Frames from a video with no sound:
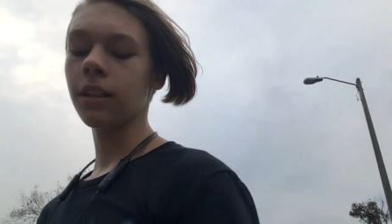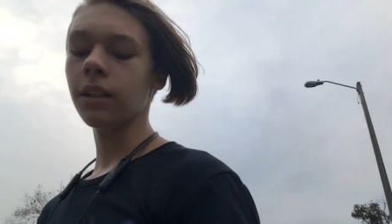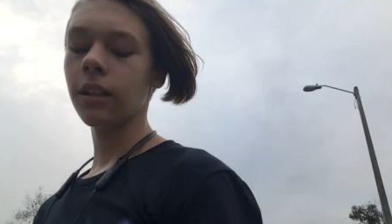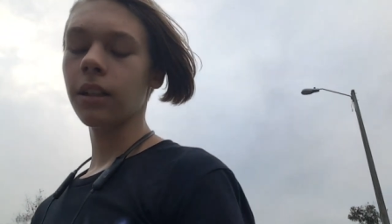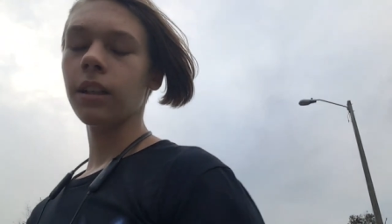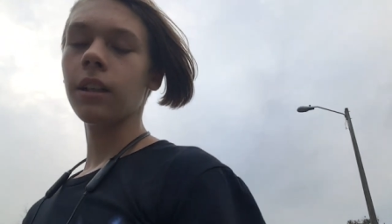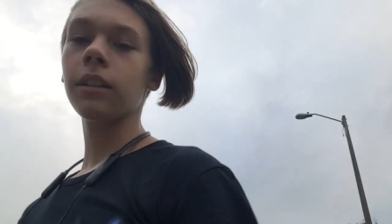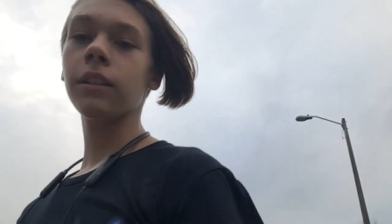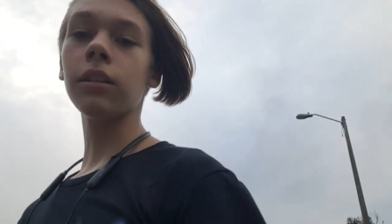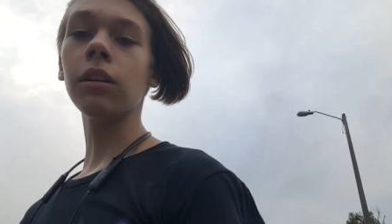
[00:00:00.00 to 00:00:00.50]
Don't
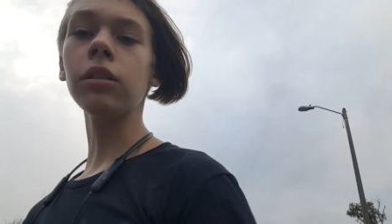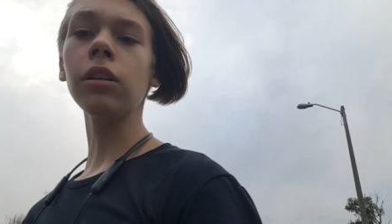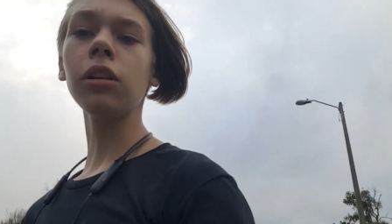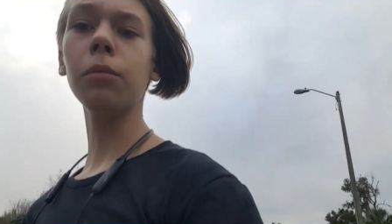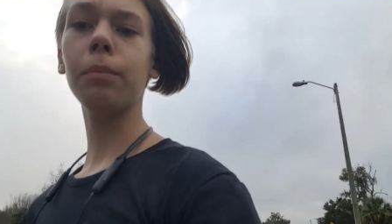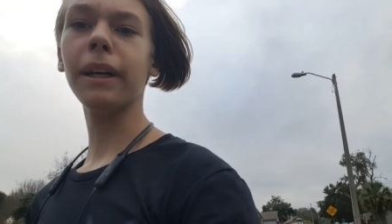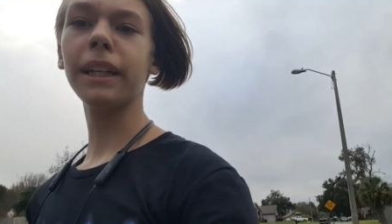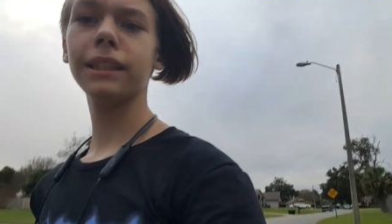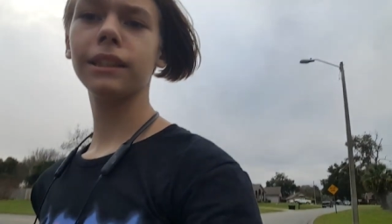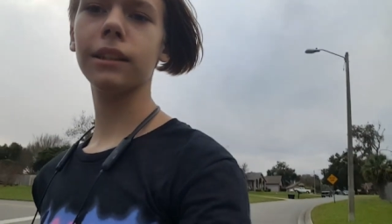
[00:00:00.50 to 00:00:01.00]
know the basis of
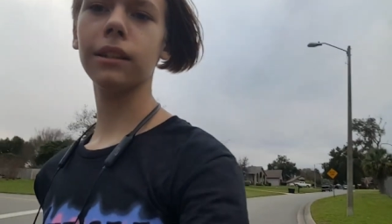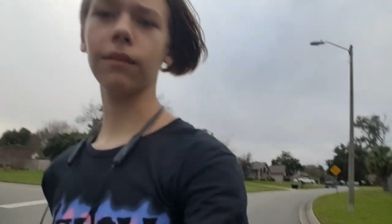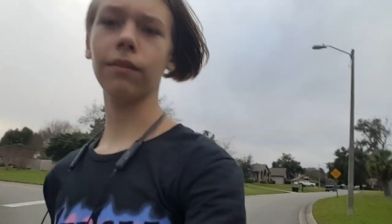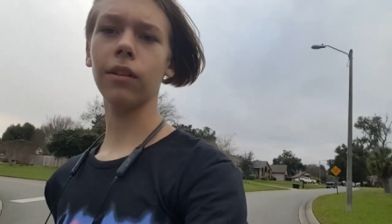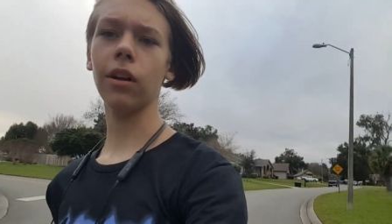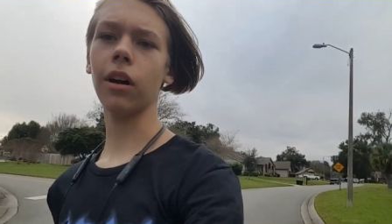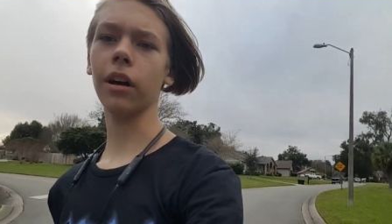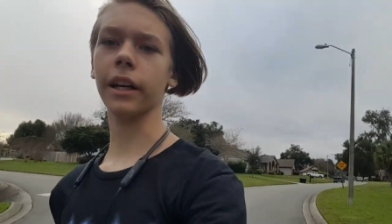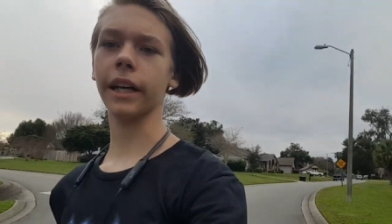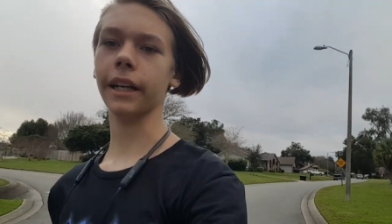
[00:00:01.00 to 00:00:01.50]
vlogging,
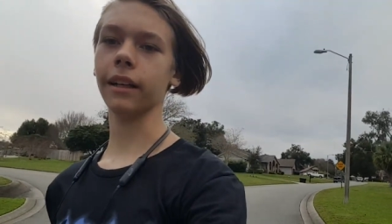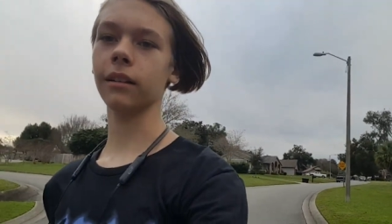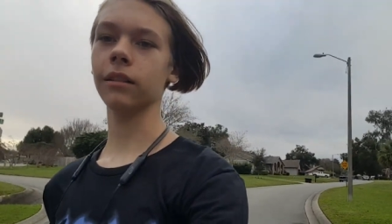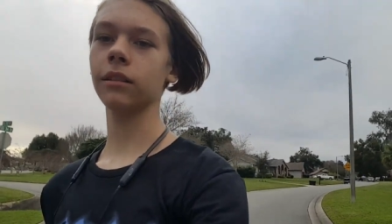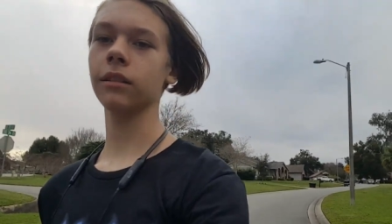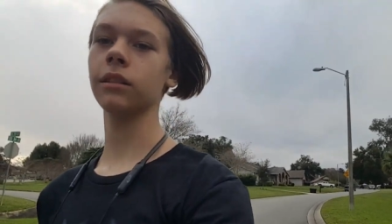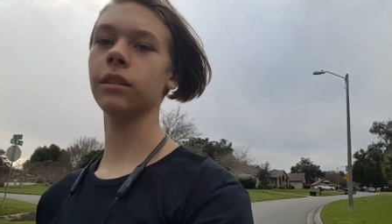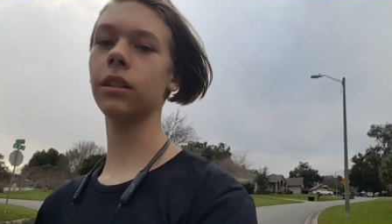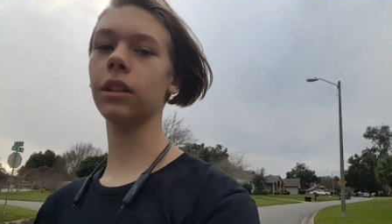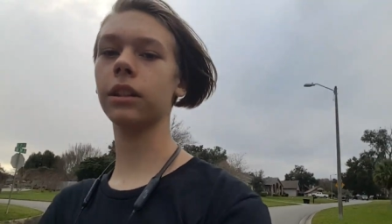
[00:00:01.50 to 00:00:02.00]
just
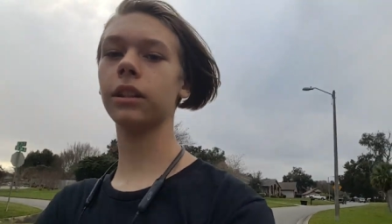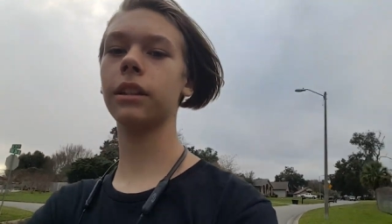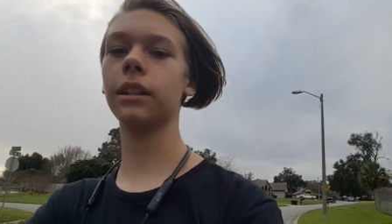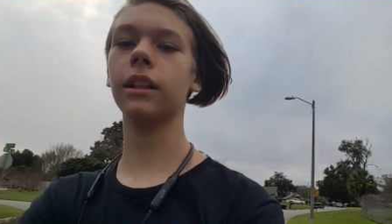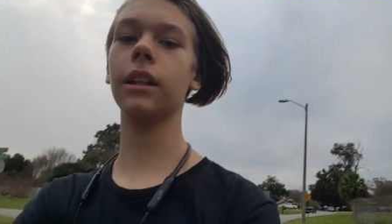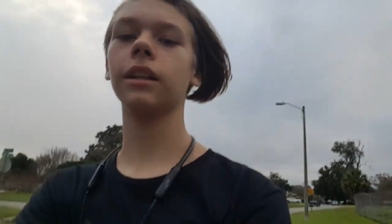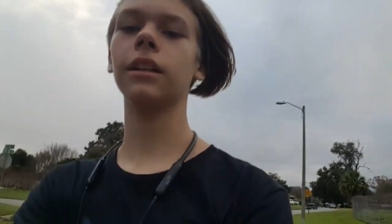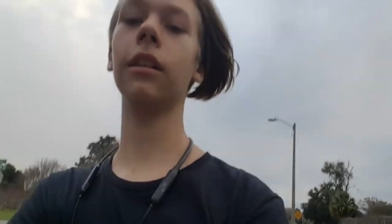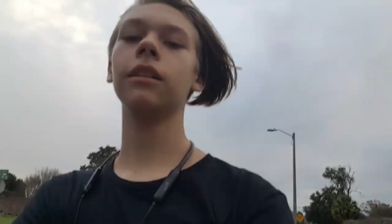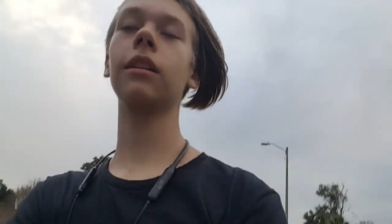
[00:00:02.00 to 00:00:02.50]
uh
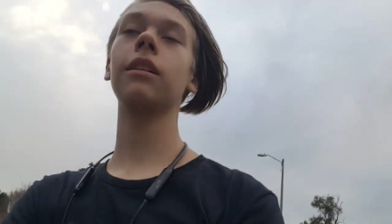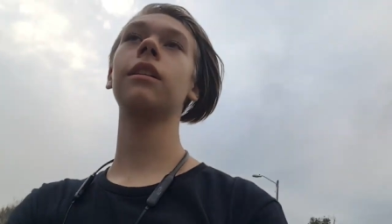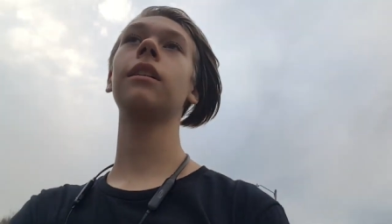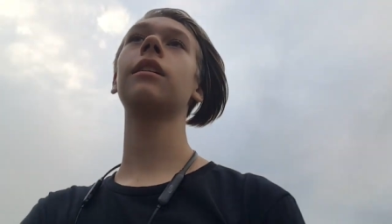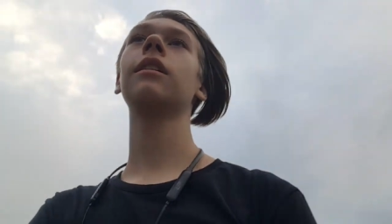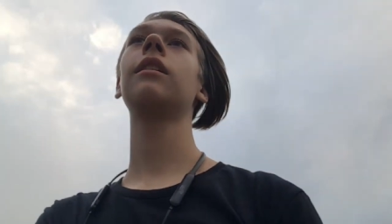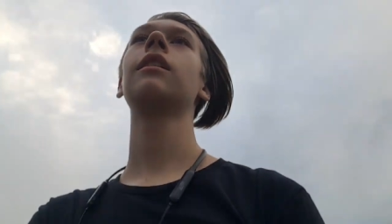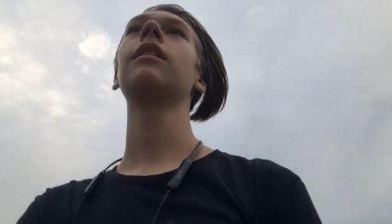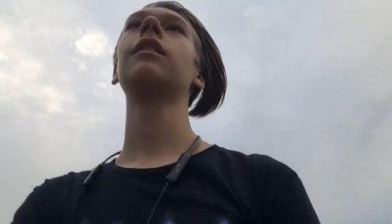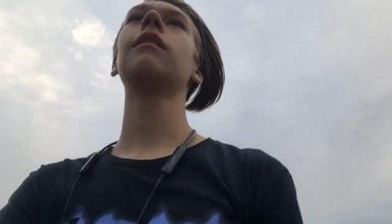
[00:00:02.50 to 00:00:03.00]

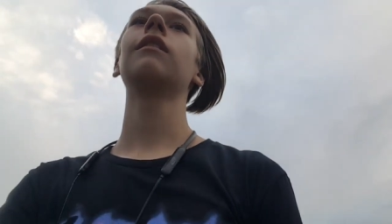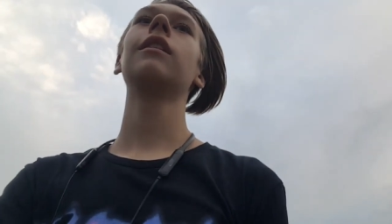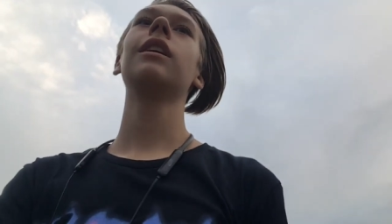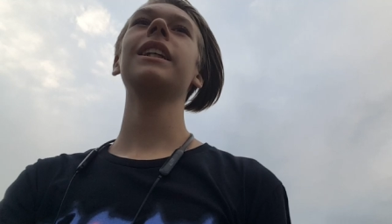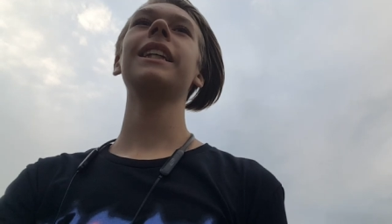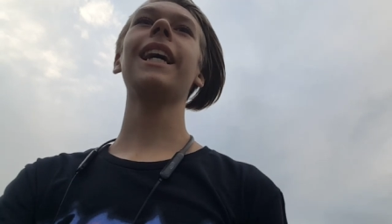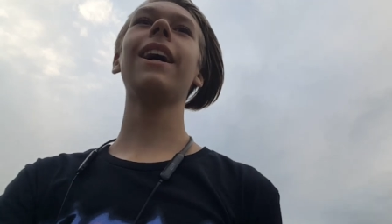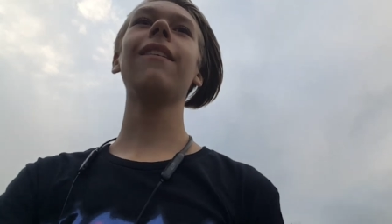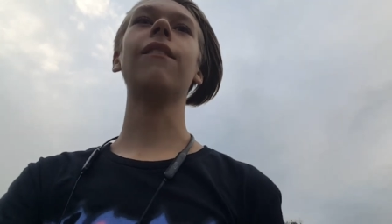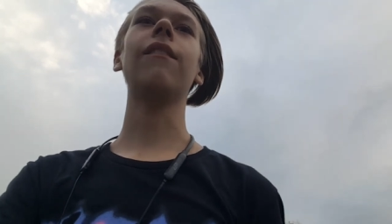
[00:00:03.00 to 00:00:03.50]
just having
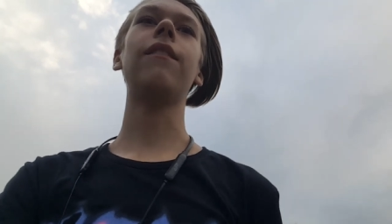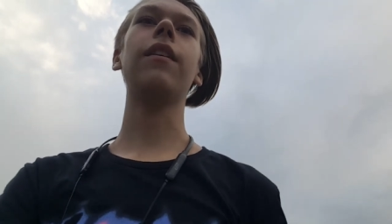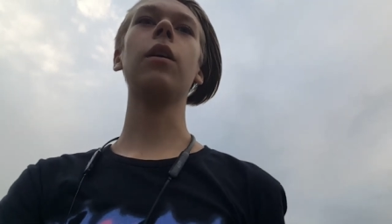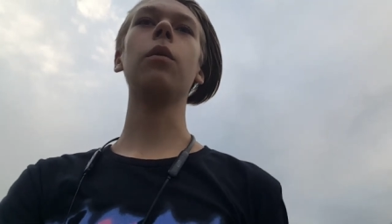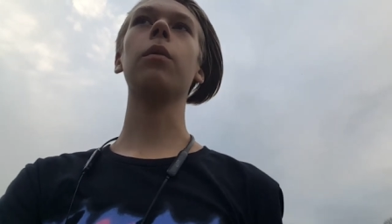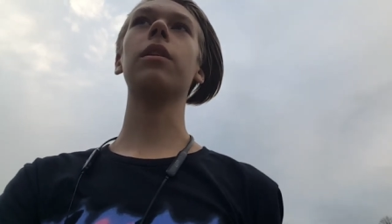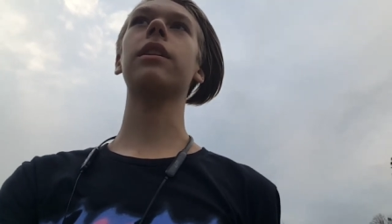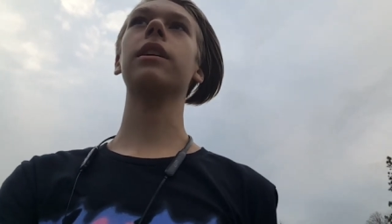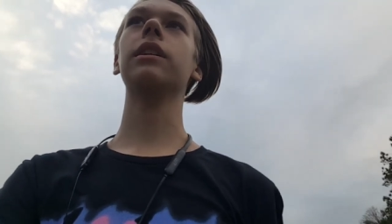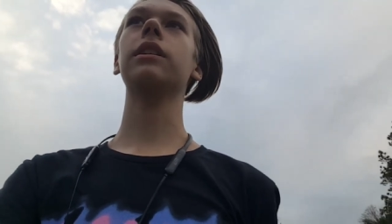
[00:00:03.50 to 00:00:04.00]
fun with this,
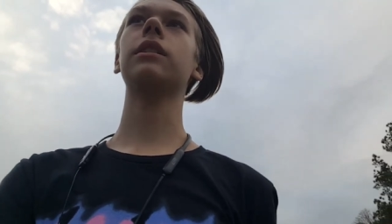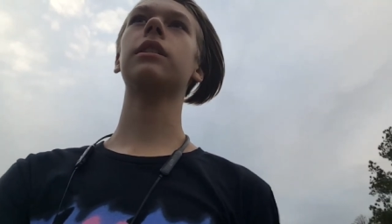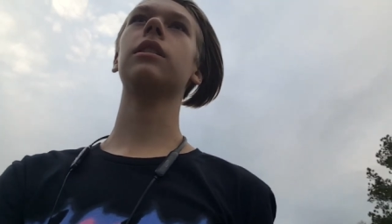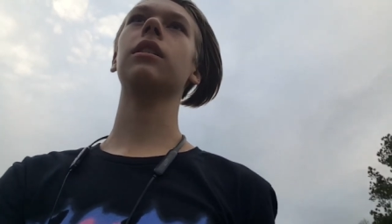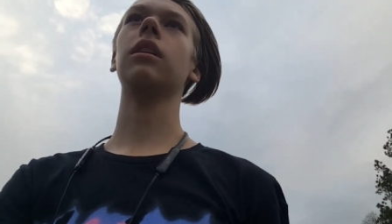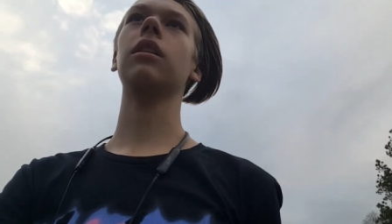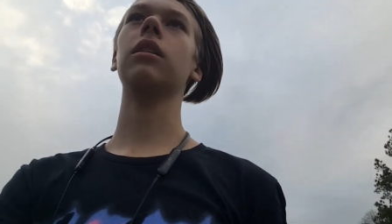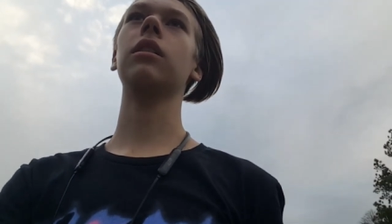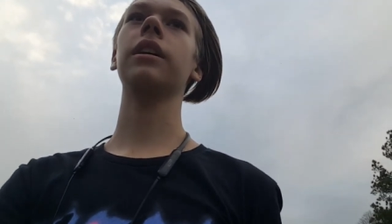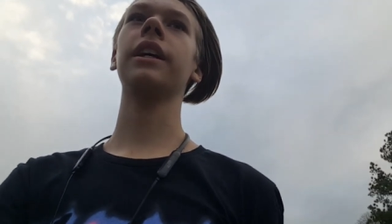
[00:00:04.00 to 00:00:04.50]
so
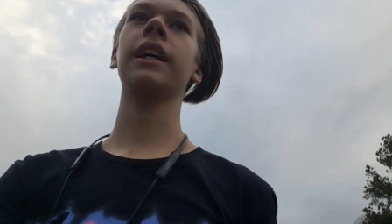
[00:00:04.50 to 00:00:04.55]
yeah.